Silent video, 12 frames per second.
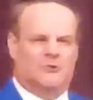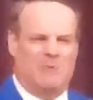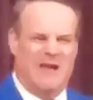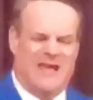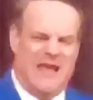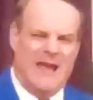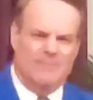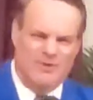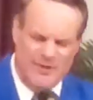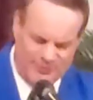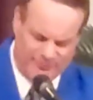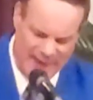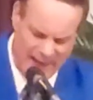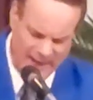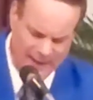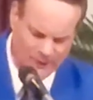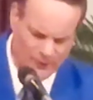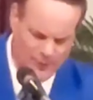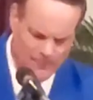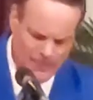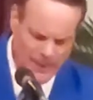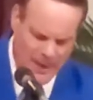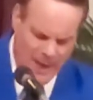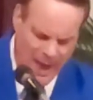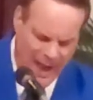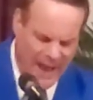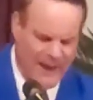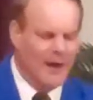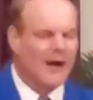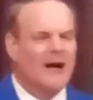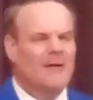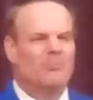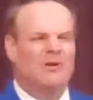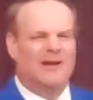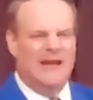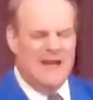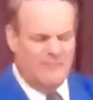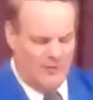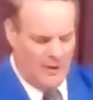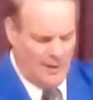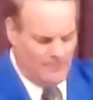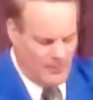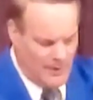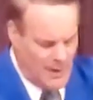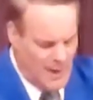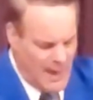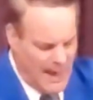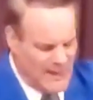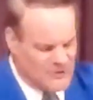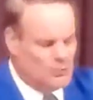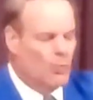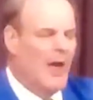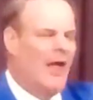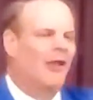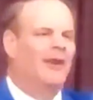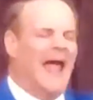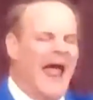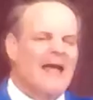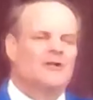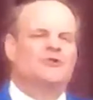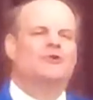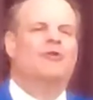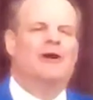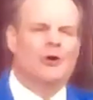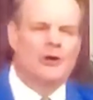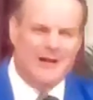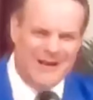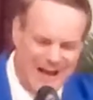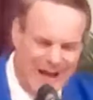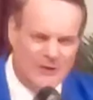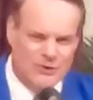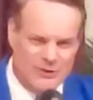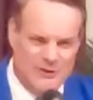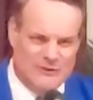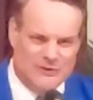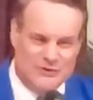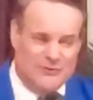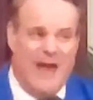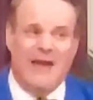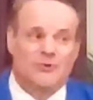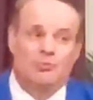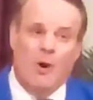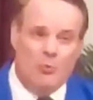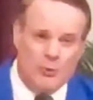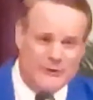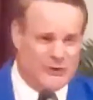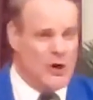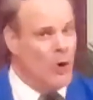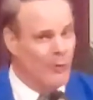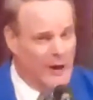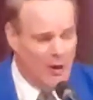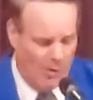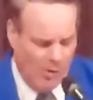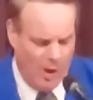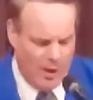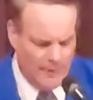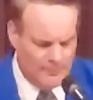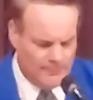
became defiled and unbelieving as well as their conscience. That's what was going on.